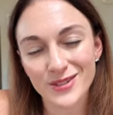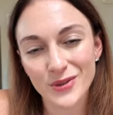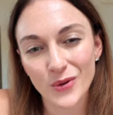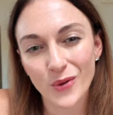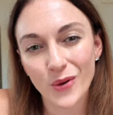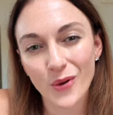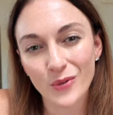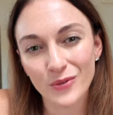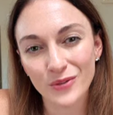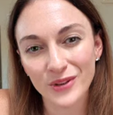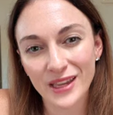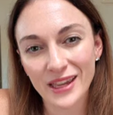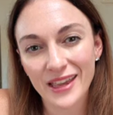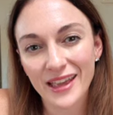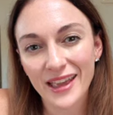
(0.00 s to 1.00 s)
So
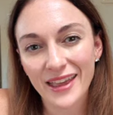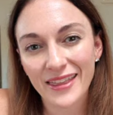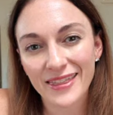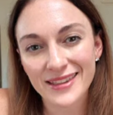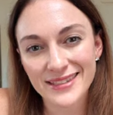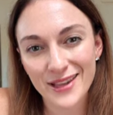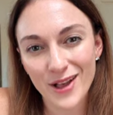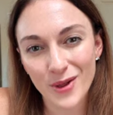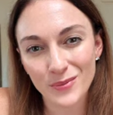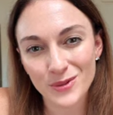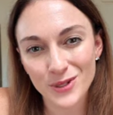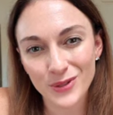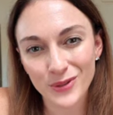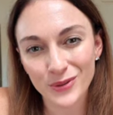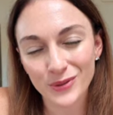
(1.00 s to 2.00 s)
hopefully this helped
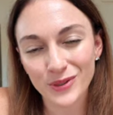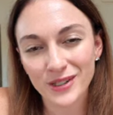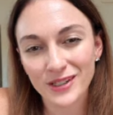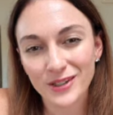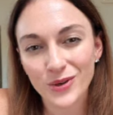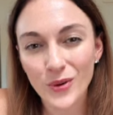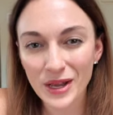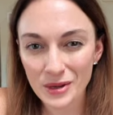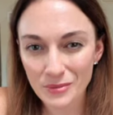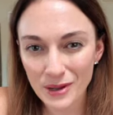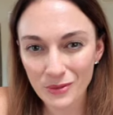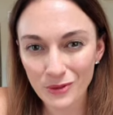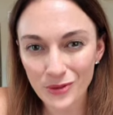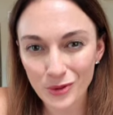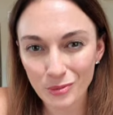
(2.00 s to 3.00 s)
you quite a
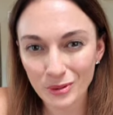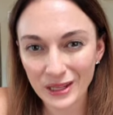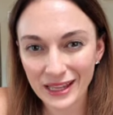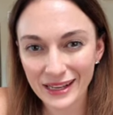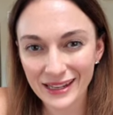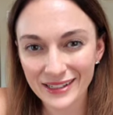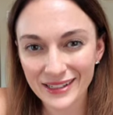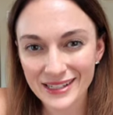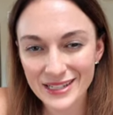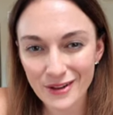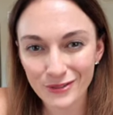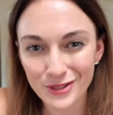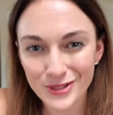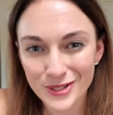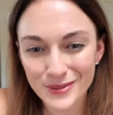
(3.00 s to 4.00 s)
bit with your planning
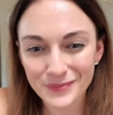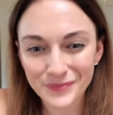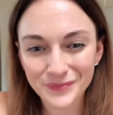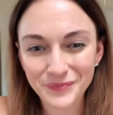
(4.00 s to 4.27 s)
endeavors.